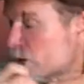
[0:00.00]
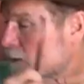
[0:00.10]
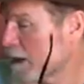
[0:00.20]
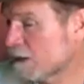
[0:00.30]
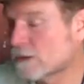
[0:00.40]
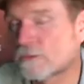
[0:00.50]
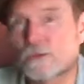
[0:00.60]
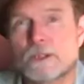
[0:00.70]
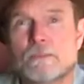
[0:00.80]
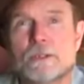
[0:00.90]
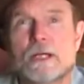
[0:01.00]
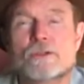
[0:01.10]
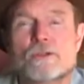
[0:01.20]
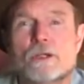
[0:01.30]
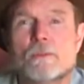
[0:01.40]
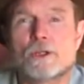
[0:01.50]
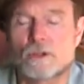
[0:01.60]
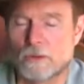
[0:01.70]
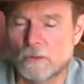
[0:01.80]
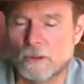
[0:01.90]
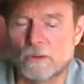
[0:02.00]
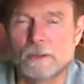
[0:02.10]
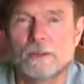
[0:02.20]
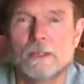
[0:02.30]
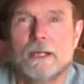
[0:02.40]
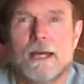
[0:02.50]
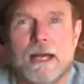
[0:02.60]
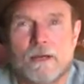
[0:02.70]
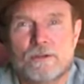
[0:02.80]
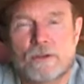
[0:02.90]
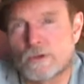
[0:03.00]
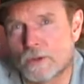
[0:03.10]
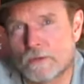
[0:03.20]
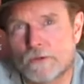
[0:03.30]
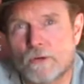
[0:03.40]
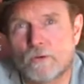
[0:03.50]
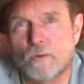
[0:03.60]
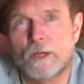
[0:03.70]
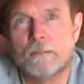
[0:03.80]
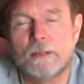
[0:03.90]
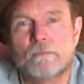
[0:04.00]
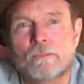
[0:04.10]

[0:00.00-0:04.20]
to make it interesting, but not so much new oak as to sort of overwhelm it.